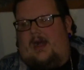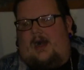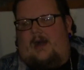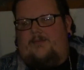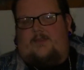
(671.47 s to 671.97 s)

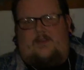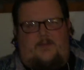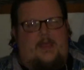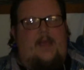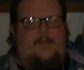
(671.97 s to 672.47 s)
So this
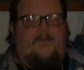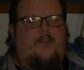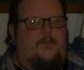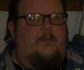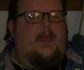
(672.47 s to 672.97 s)
became the
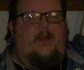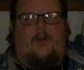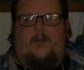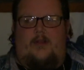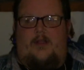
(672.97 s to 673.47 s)
first big
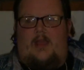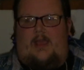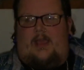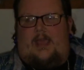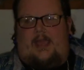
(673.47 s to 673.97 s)
hurdle,
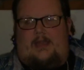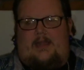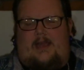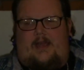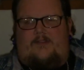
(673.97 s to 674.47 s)
and
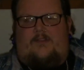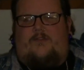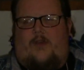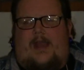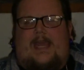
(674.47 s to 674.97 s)

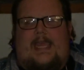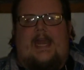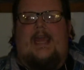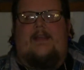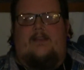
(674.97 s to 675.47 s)
just trying to
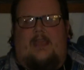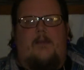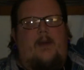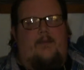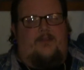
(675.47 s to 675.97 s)
get in to
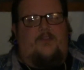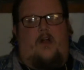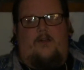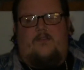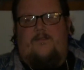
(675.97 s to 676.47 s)
get my
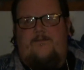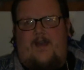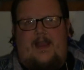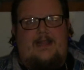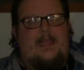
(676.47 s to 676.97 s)
results.
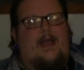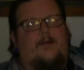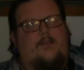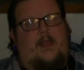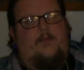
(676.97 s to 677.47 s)
Finally, I
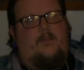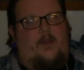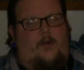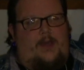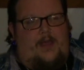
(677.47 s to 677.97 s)
was able to
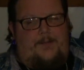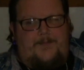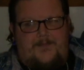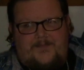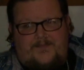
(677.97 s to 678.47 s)
go in
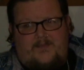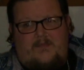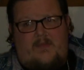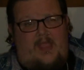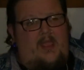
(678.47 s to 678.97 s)

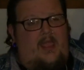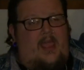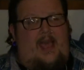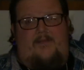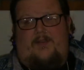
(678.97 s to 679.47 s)

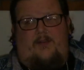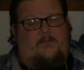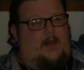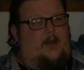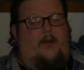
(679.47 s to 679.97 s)
after,
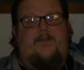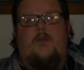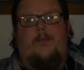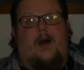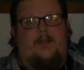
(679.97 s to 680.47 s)
I don't know, a
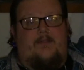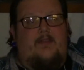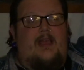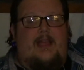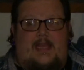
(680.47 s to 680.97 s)
few
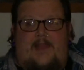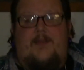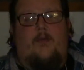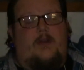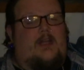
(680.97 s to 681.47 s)
months to get
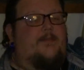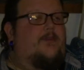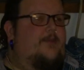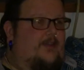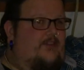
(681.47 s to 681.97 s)
the work done
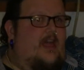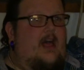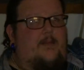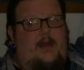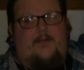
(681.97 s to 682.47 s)
between my
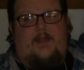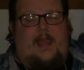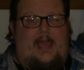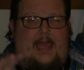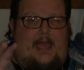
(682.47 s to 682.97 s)
job and
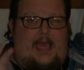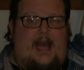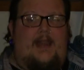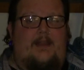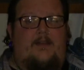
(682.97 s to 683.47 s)
everything. I
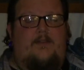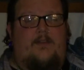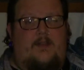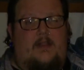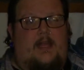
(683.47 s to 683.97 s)
got
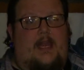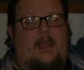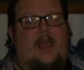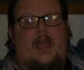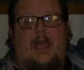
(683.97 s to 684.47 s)
into the clinic.